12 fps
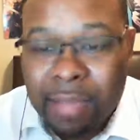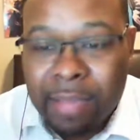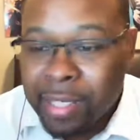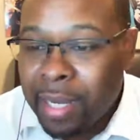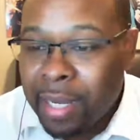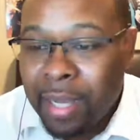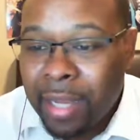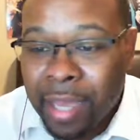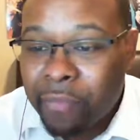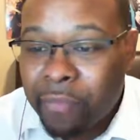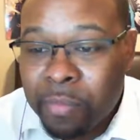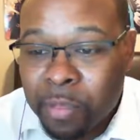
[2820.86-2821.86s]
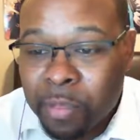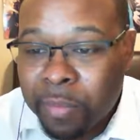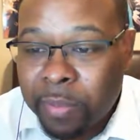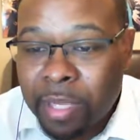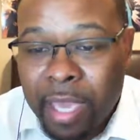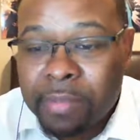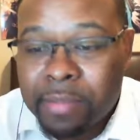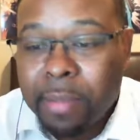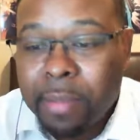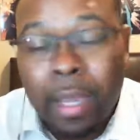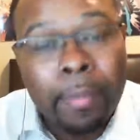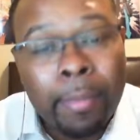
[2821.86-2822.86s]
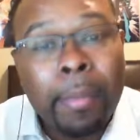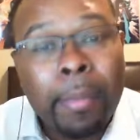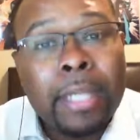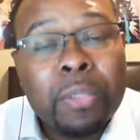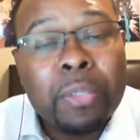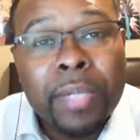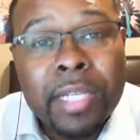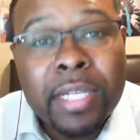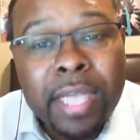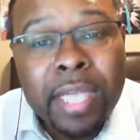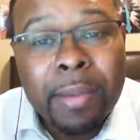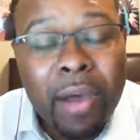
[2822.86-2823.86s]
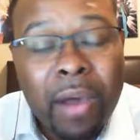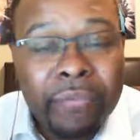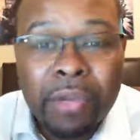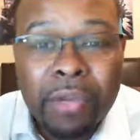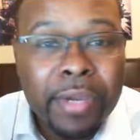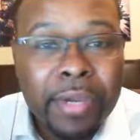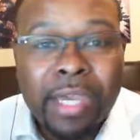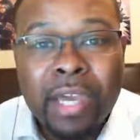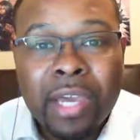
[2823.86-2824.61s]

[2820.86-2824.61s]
I got a few multiplayer games. I'm also playing this game called Fury,